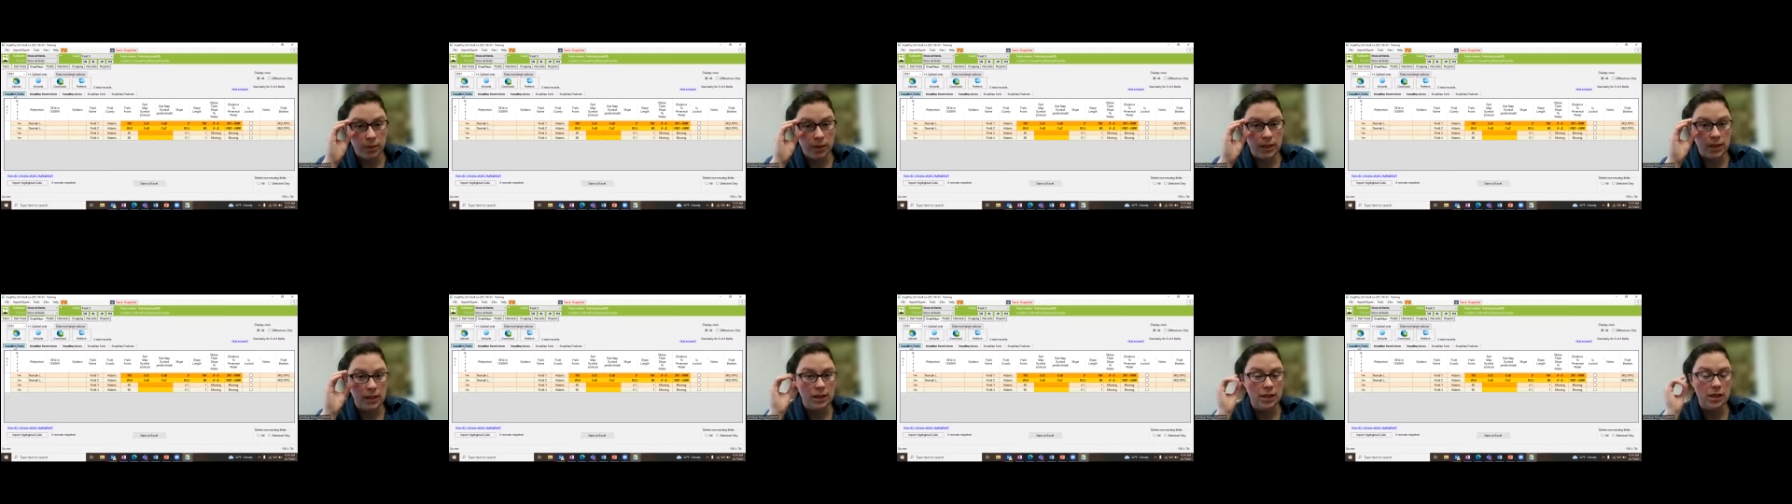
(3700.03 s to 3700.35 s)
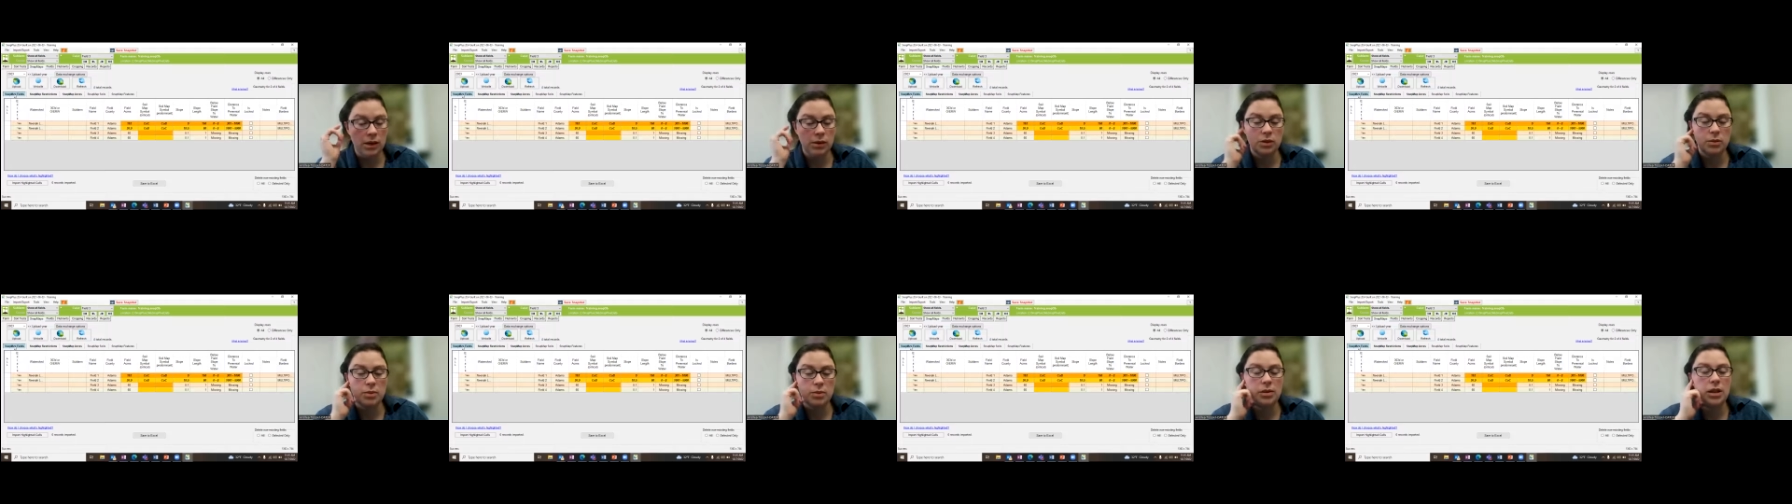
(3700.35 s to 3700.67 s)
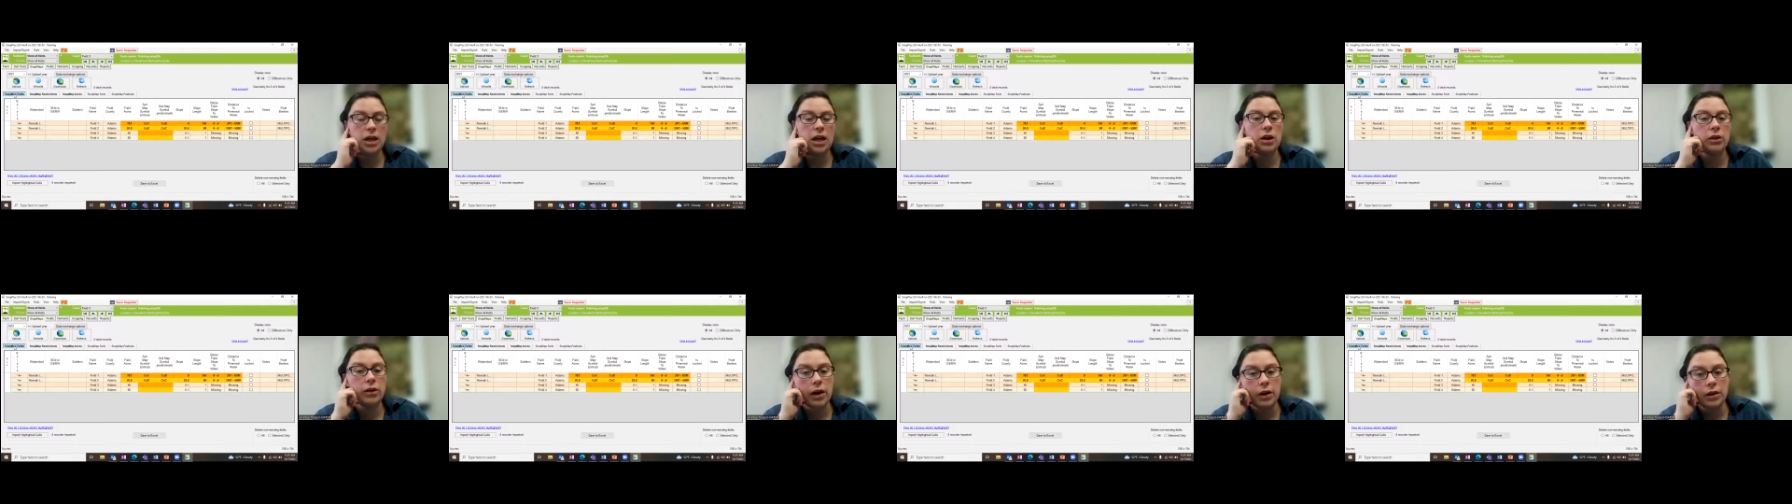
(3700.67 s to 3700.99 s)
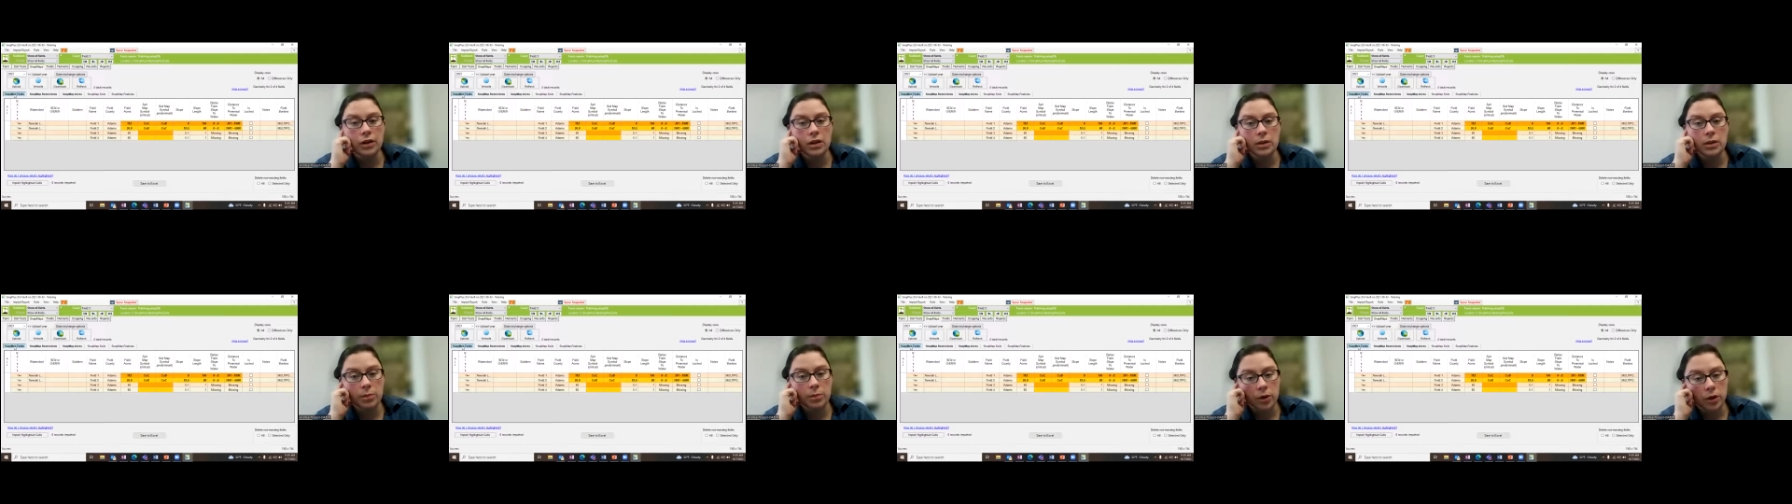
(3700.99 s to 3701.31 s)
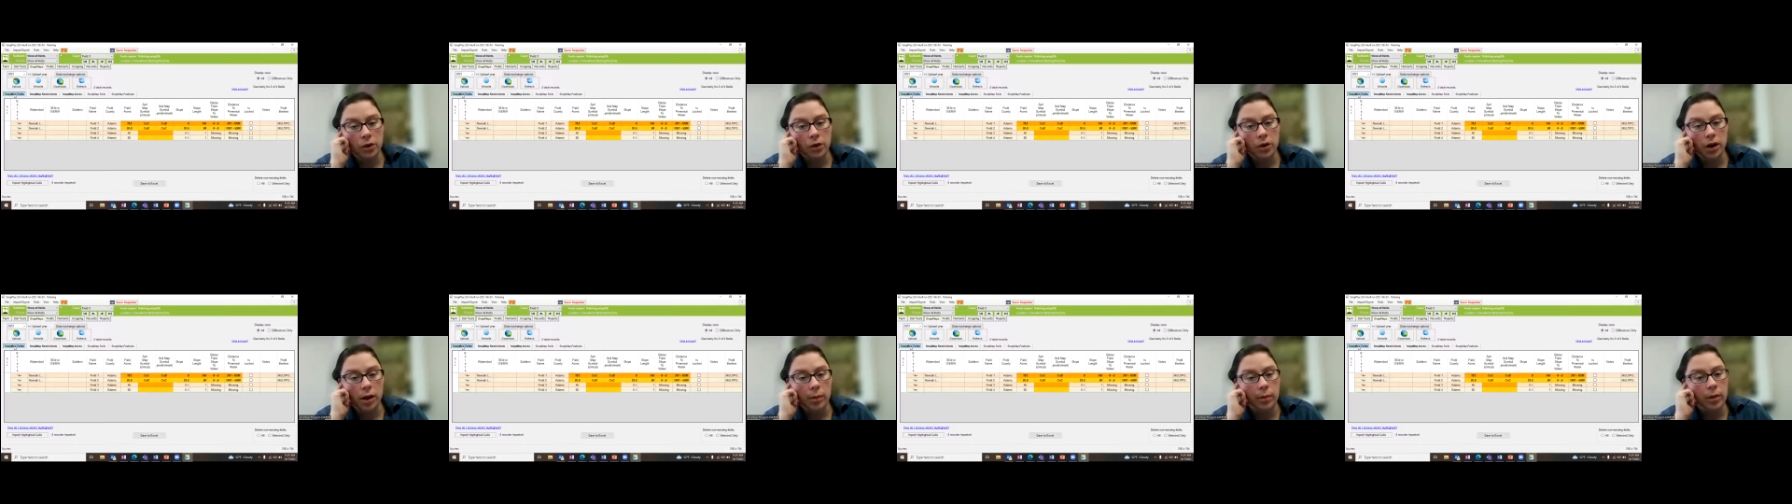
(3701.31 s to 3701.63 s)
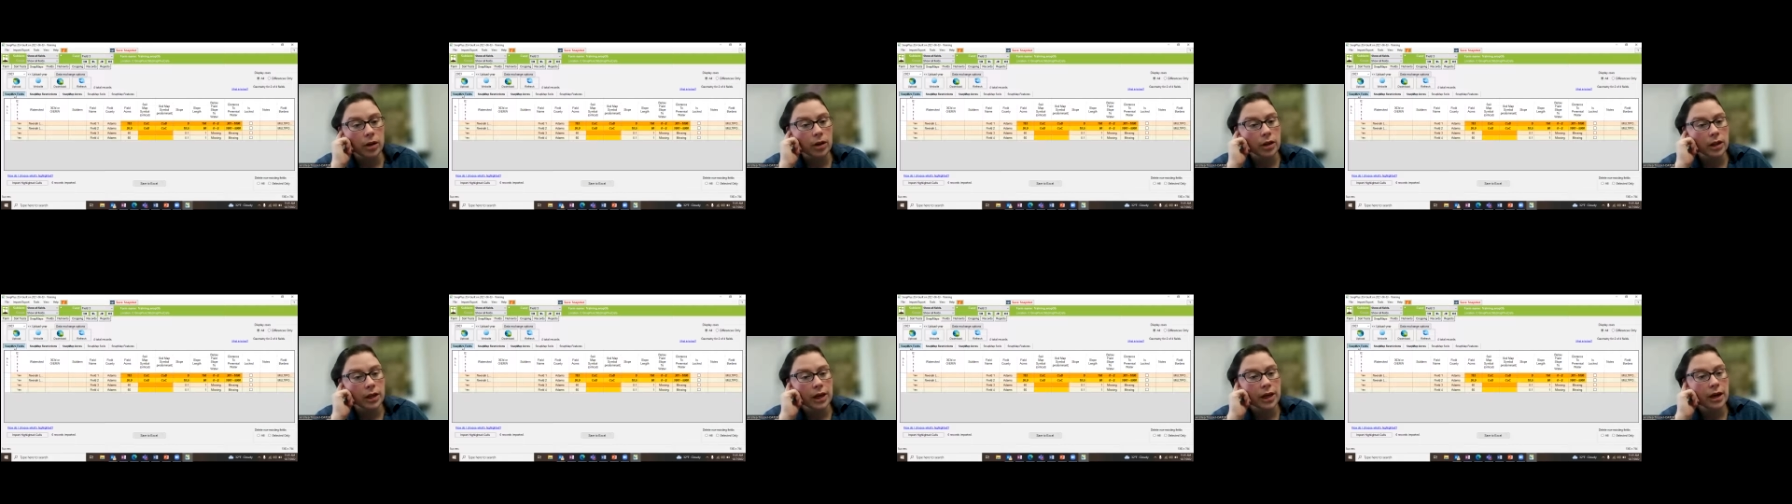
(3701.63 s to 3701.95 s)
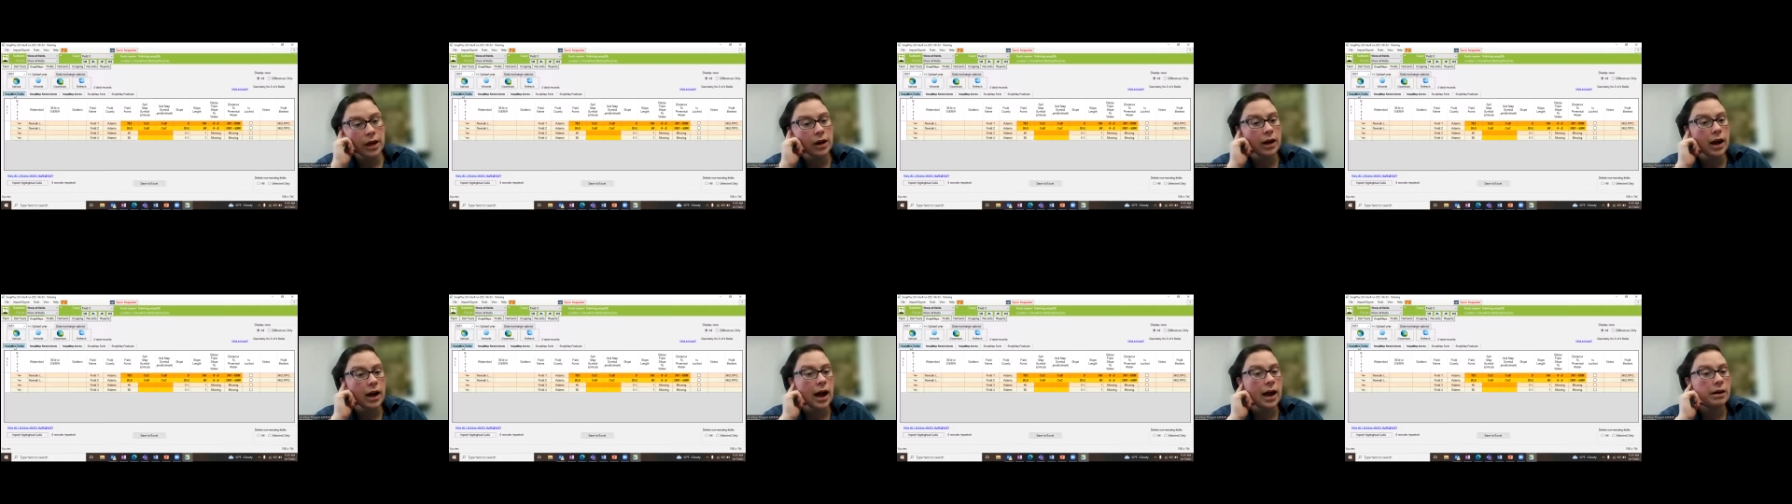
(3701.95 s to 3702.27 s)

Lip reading: but since I was playing around in the program earlier,